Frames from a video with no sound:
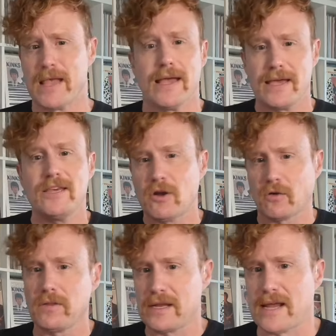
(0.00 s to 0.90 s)
In the
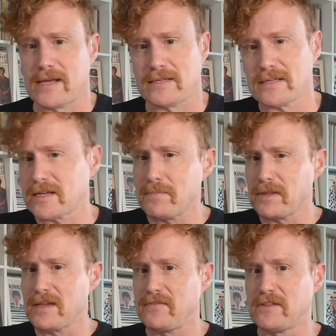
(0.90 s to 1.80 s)
early days, some
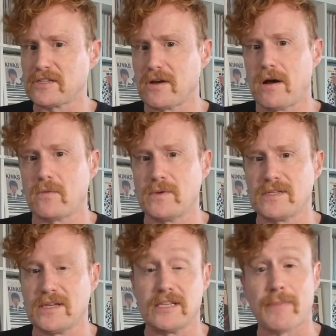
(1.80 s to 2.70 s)
believed the song was
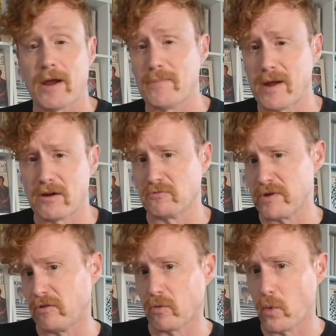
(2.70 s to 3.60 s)
inspired by a
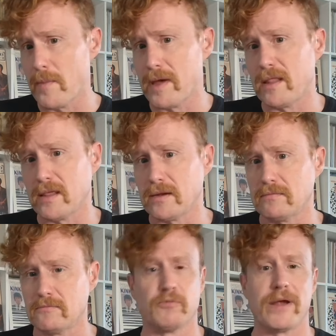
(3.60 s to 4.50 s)
real woman that
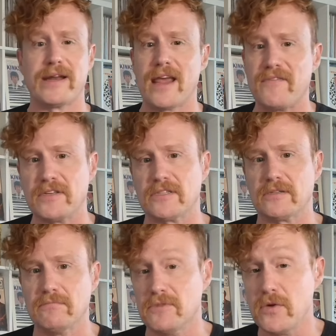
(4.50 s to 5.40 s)
Ray Davies
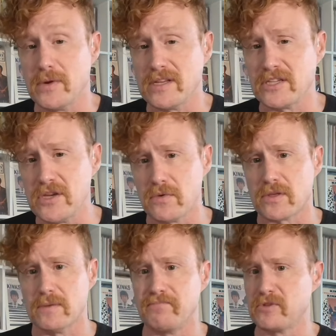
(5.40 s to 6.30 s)
knew in his youth,
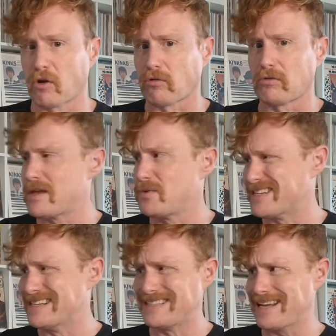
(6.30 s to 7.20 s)
a girl he was
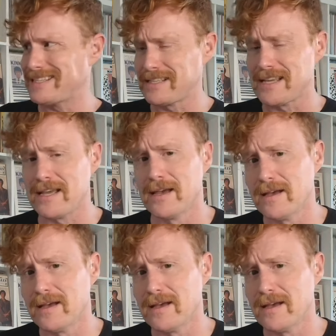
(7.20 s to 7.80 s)
intensely